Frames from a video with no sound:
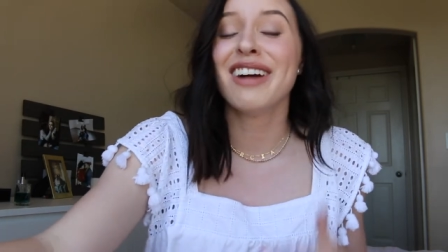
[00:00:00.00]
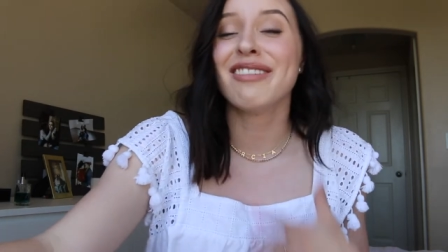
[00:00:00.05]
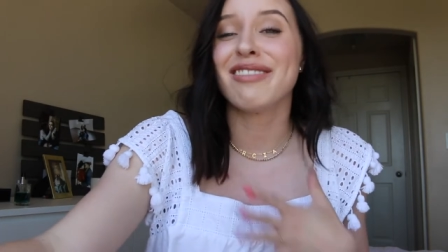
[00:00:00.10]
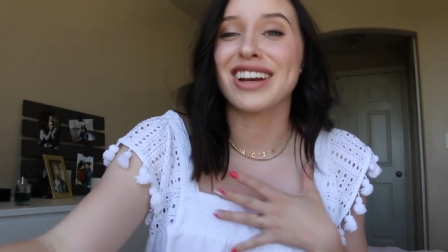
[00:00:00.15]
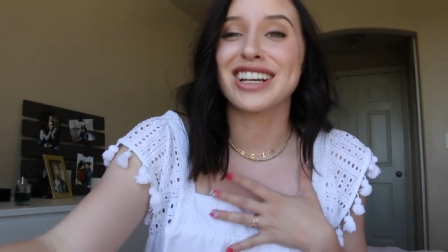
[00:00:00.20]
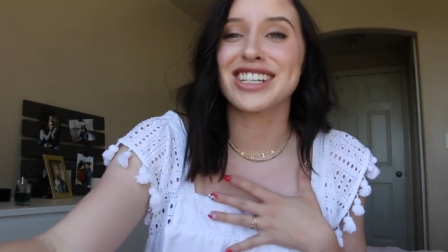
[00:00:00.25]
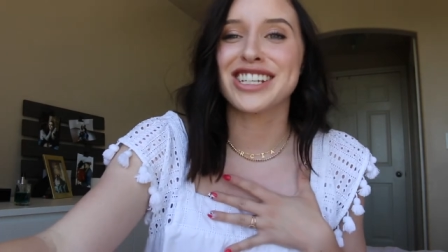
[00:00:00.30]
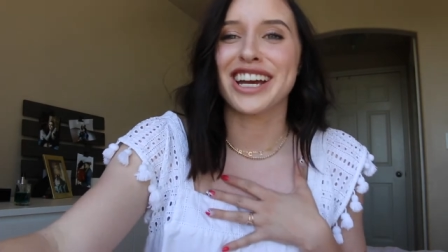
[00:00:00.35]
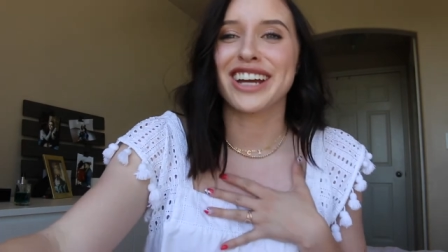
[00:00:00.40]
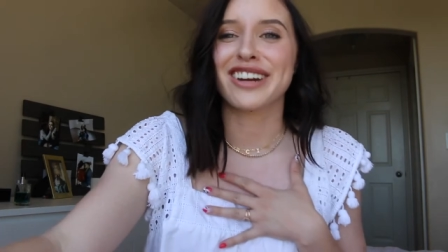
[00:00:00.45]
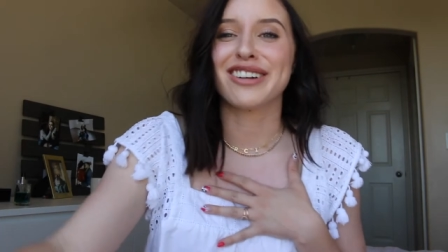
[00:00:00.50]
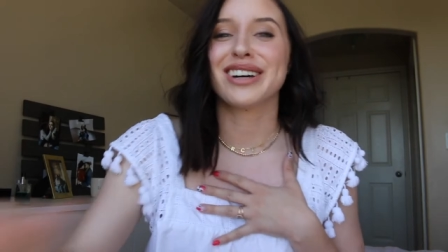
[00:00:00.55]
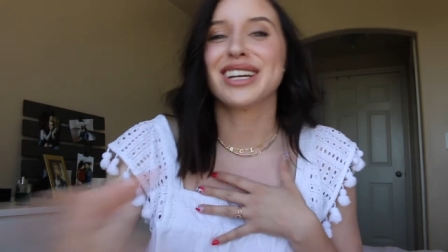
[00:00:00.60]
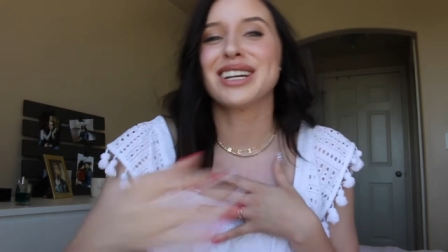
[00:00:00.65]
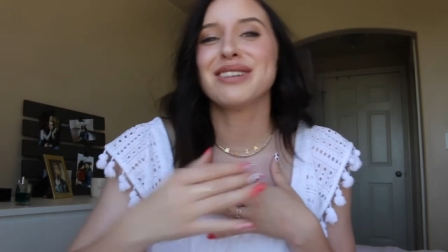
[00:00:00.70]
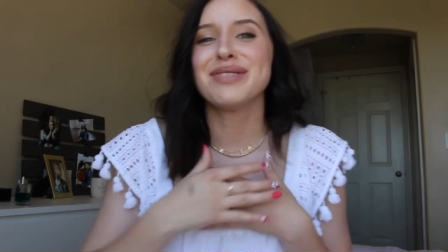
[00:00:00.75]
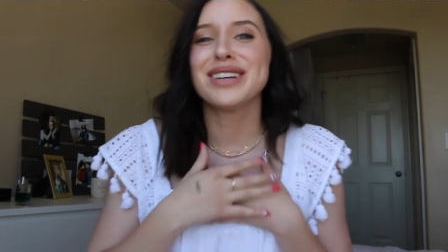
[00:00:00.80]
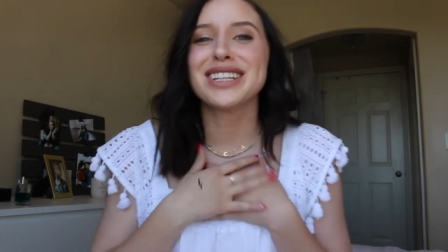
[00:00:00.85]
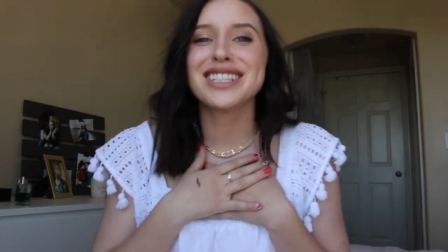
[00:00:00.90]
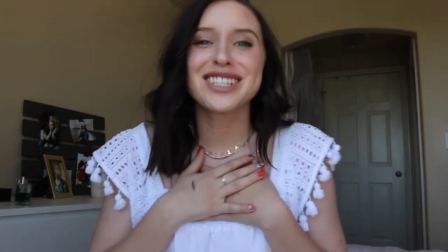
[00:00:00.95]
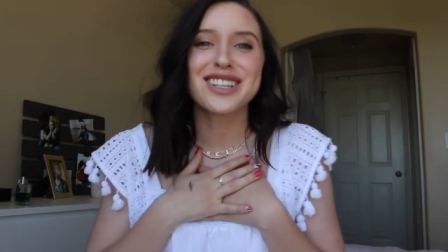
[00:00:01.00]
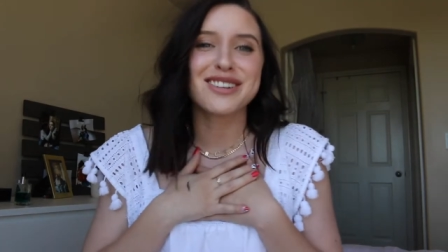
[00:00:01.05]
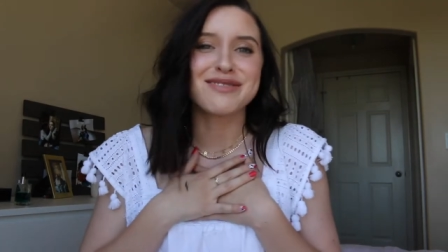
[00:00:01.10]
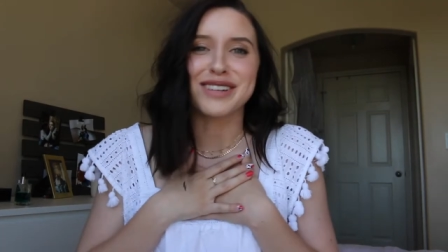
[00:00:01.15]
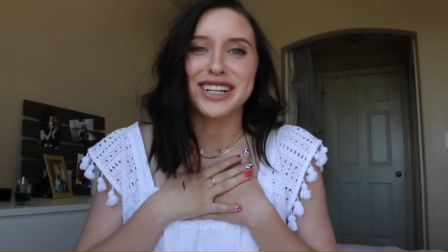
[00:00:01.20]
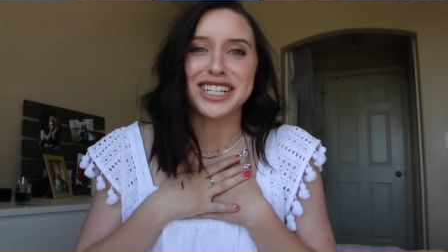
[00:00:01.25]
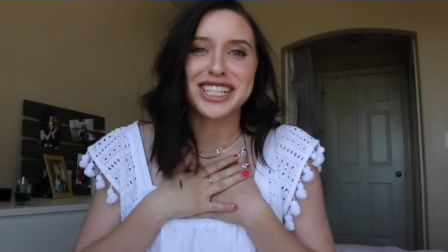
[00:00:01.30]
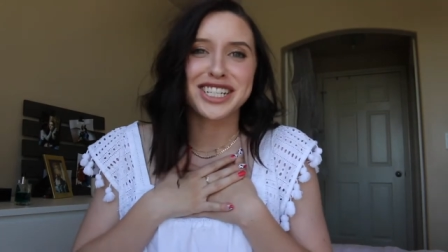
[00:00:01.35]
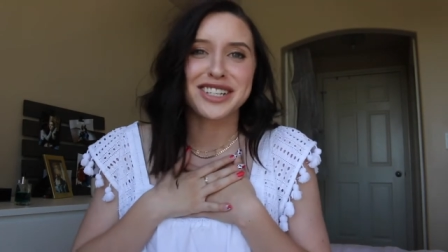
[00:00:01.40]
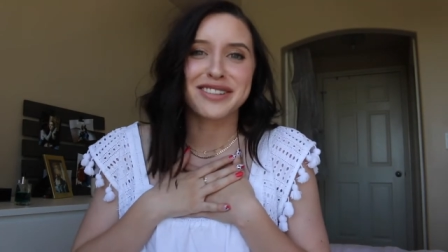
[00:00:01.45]
my channel, and it means so
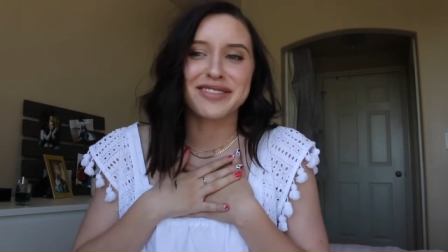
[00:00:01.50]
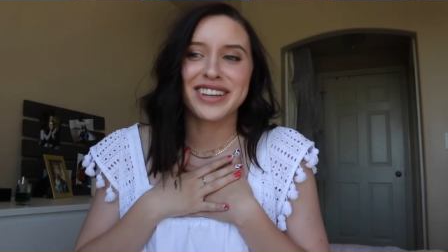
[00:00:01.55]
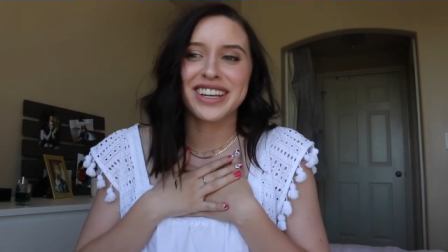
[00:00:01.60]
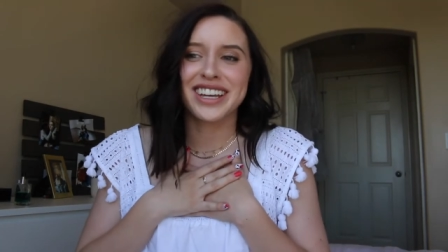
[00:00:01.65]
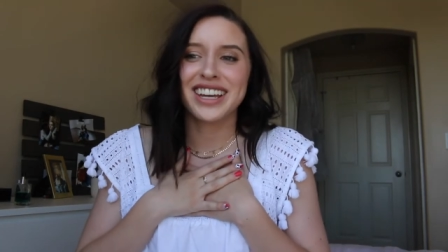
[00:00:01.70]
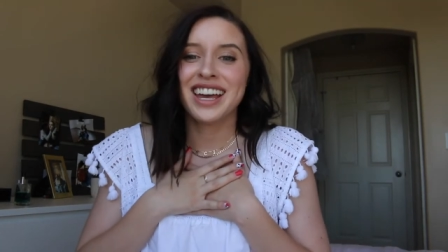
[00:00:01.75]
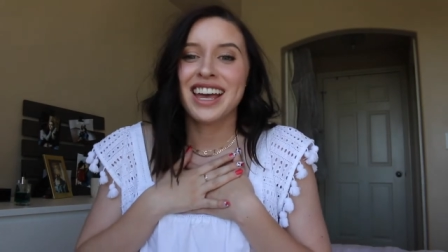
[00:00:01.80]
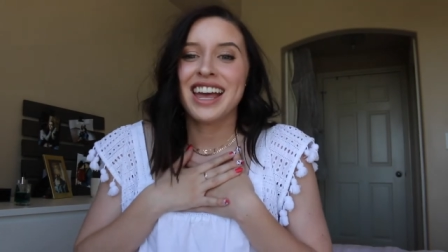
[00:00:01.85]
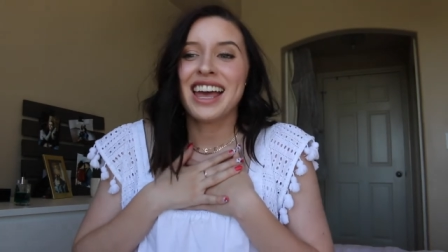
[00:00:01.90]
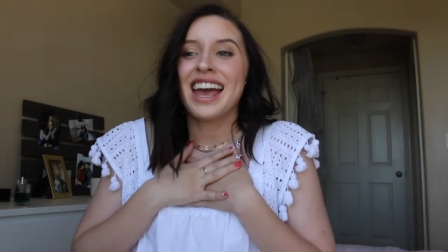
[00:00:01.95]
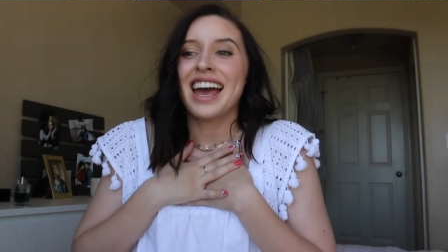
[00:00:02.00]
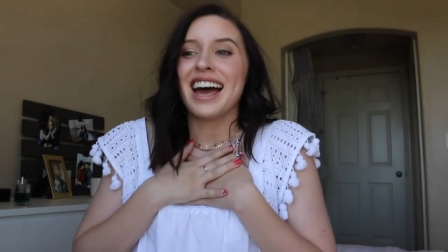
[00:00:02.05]
much to me.